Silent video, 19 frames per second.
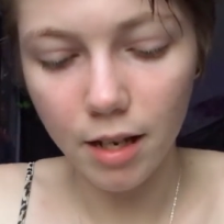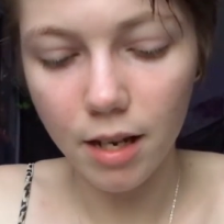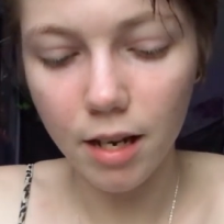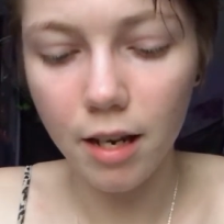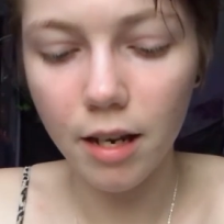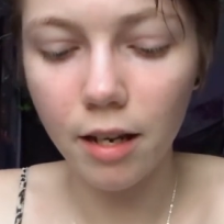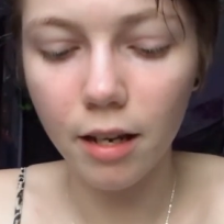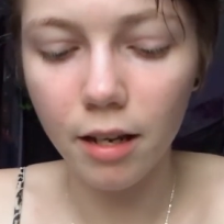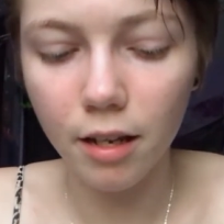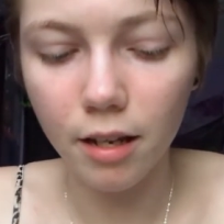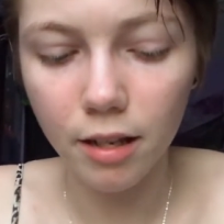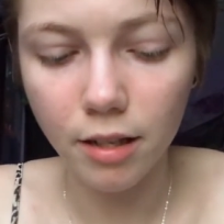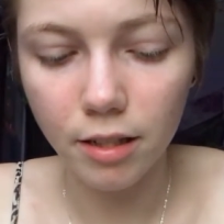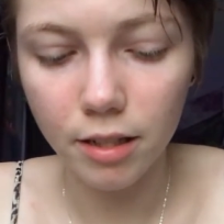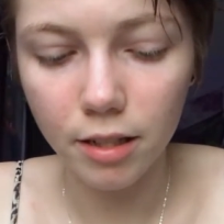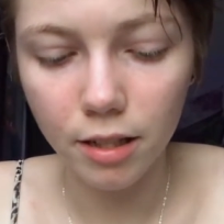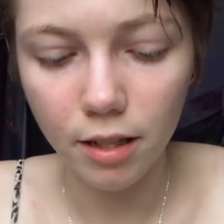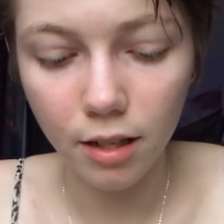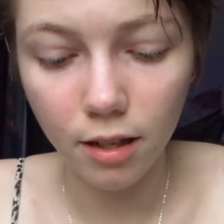
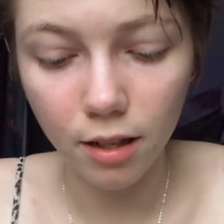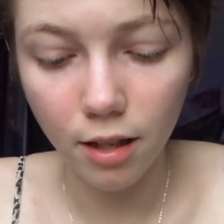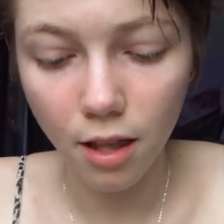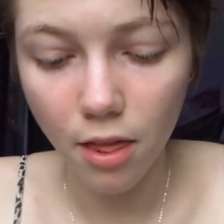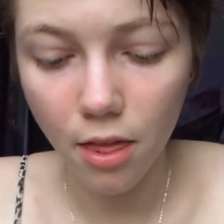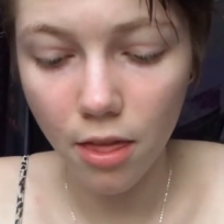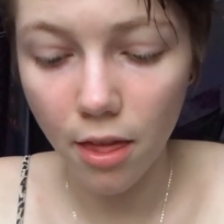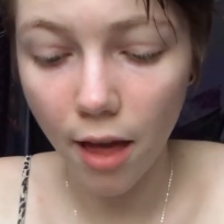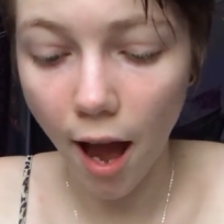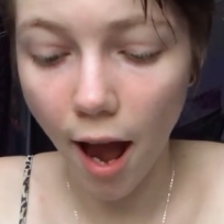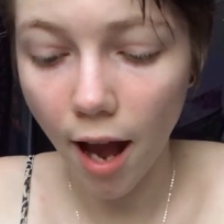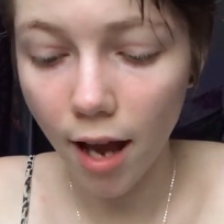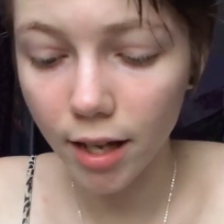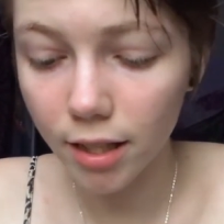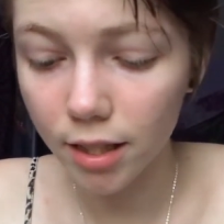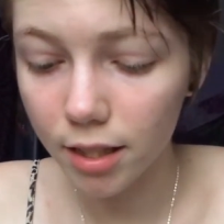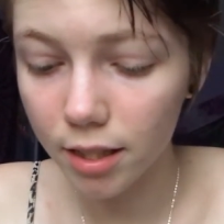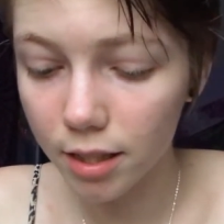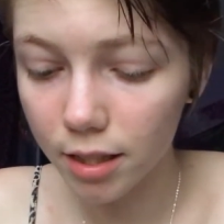And
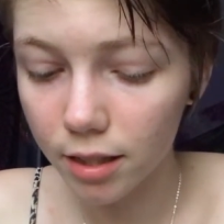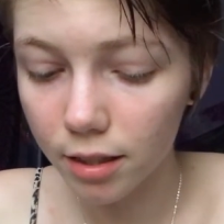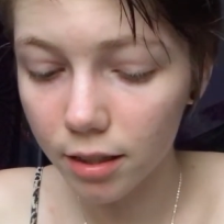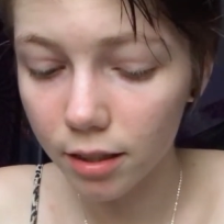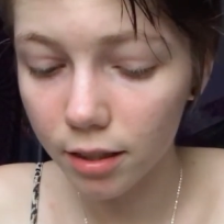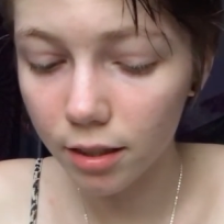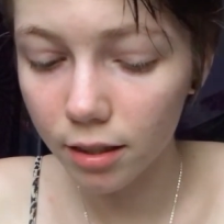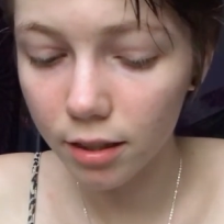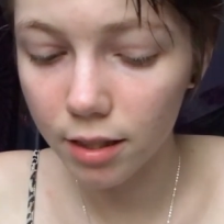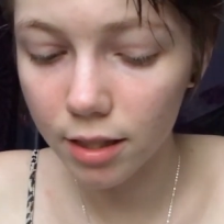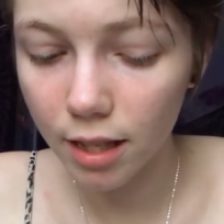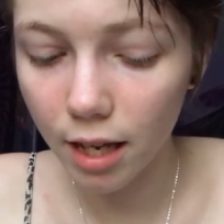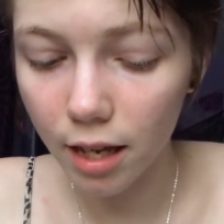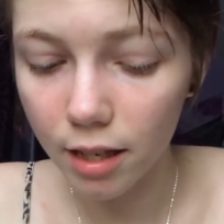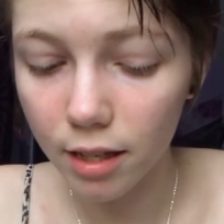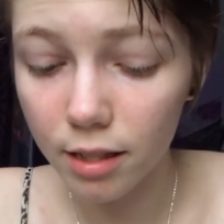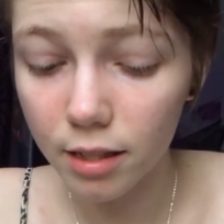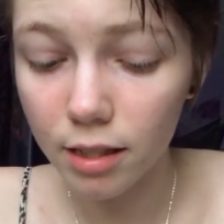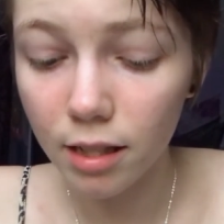that
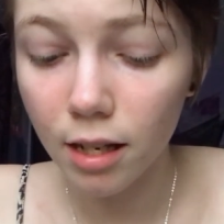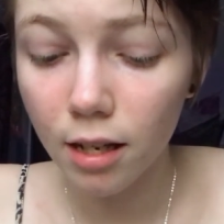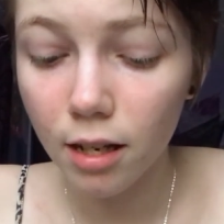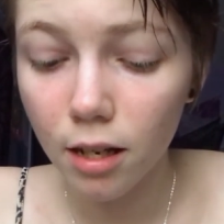says,